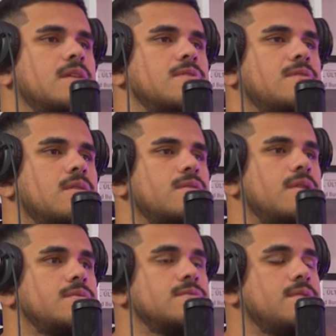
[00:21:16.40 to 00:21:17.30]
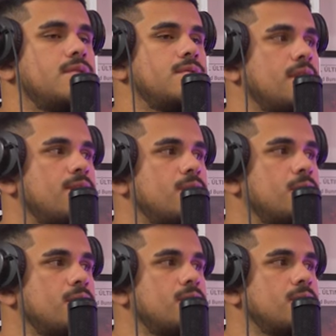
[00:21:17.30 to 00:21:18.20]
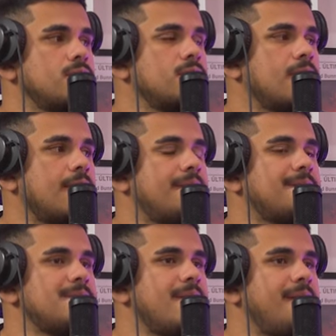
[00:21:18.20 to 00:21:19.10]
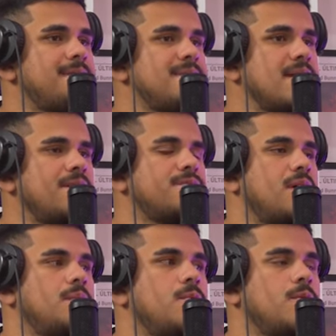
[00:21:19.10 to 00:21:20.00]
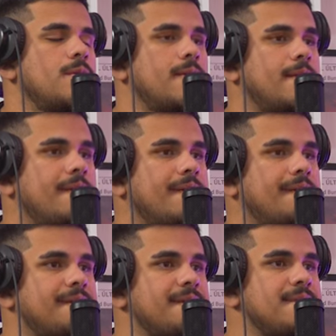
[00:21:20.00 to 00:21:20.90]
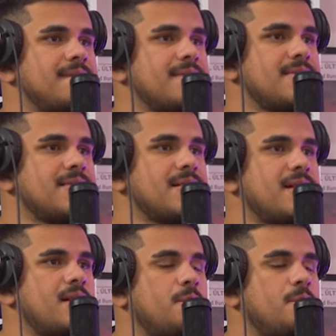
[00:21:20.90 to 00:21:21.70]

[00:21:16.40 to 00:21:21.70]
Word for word: at least a thousand dollars every month, if not more. But is